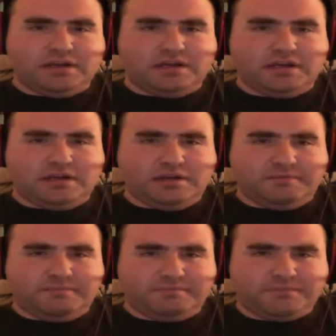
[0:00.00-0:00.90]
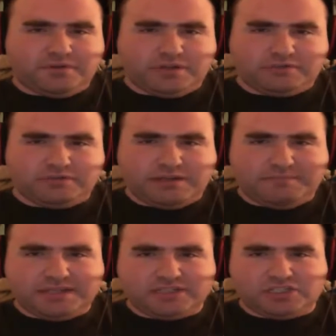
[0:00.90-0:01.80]
okay, so we
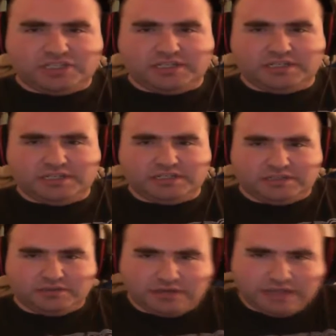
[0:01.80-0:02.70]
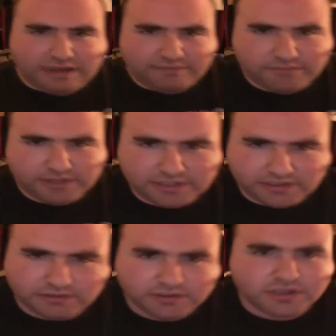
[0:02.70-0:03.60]
got Best Genius, you know, I have them right
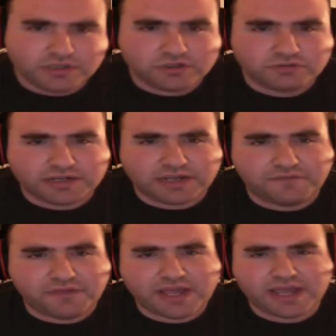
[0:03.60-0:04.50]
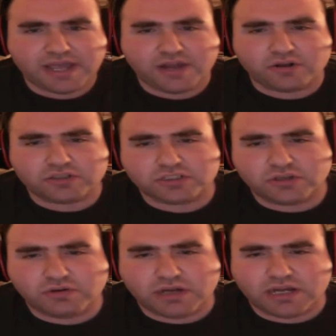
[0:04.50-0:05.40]
here. So we got that, and
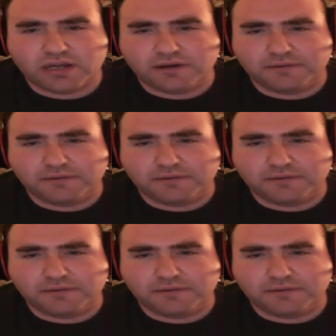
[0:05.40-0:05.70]
also,